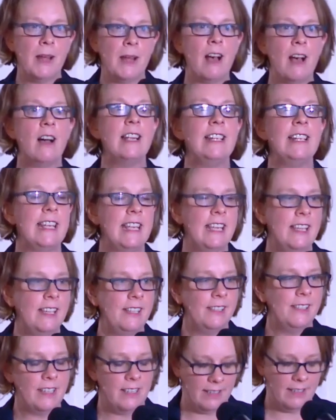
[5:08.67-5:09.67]
where
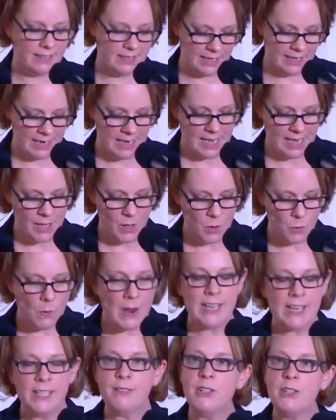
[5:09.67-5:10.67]
ideas and
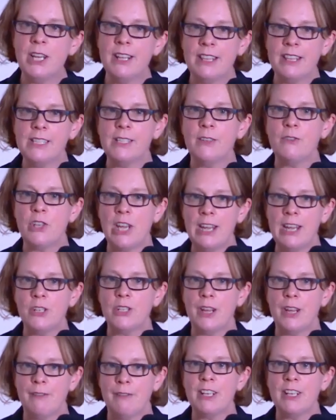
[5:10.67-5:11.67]
ways of doing things have
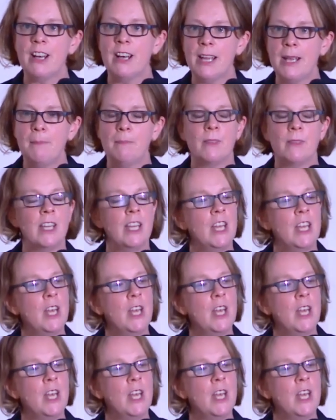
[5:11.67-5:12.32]
changed over time,